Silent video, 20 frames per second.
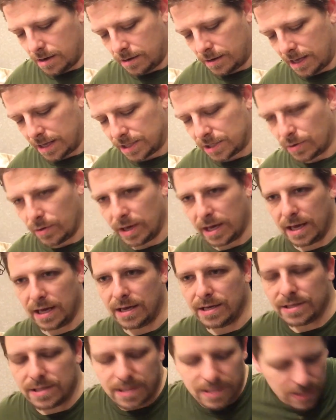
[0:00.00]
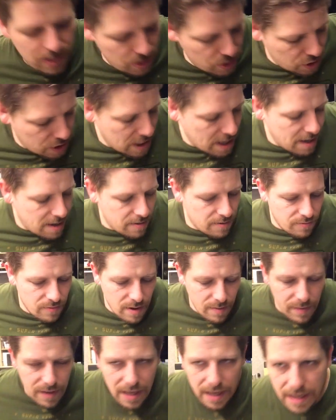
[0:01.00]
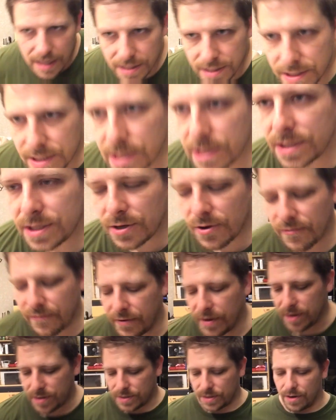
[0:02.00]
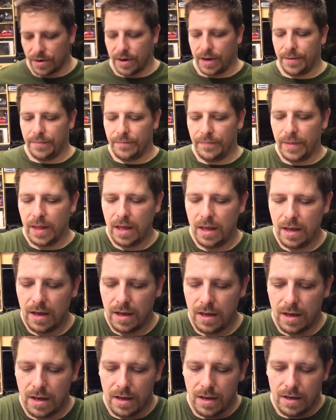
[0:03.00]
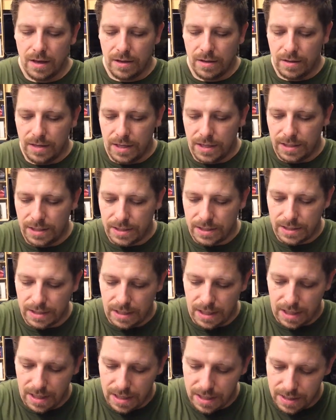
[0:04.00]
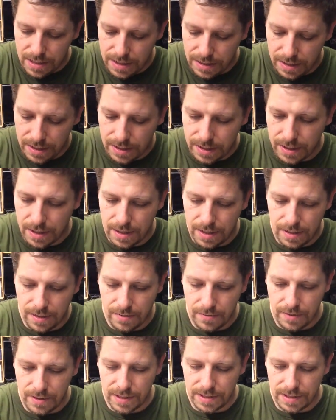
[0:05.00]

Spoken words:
that squeaking is this chair rubbing against the sofa. Sorry. This is, what